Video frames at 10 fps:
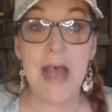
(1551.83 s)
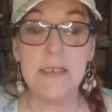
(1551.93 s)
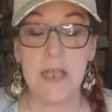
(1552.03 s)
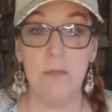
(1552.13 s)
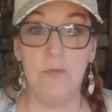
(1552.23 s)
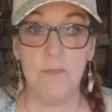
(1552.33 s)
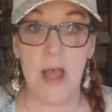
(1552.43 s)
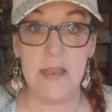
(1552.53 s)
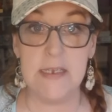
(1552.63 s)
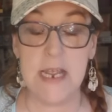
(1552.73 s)
asking for
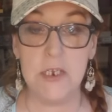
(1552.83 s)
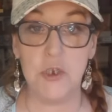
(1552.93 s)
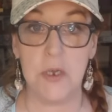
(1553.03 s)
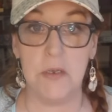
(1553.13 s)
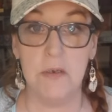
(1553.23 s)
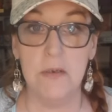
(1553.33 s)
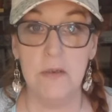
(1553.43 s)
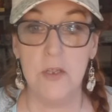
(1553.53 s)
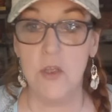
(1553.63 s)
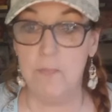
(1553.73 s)
validation.
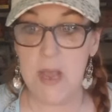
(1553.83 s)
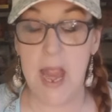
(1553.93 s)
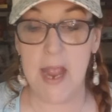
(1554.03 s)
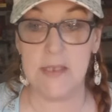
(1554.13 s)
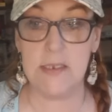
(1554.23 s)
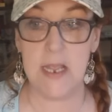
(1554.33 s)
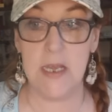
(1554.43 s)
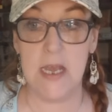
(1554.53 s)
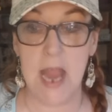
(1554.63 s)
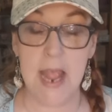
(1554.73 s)
You've been
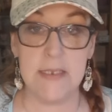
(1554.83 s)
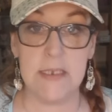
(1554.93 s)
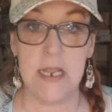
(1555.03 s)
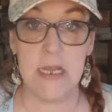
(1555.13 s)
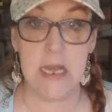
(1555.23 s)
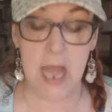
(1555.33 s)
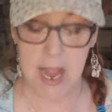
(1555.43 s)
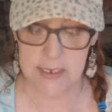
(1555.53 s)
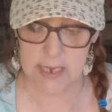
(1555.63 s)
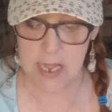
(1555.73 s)
asking and asking and
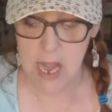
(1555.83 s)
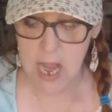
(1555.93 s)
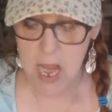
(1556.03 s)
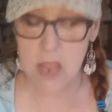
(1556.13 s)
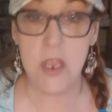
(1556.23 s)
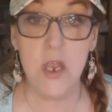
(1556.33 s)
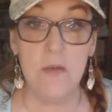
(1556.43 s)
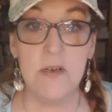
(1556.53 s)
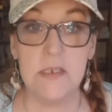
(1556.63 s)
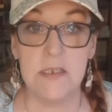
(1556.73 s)
asking. And the
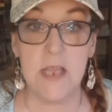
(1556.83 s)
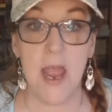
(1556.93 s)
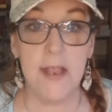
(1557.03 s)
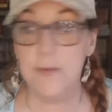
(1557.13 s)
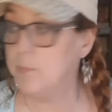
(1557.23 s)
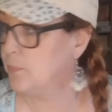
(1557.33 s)
universe is like,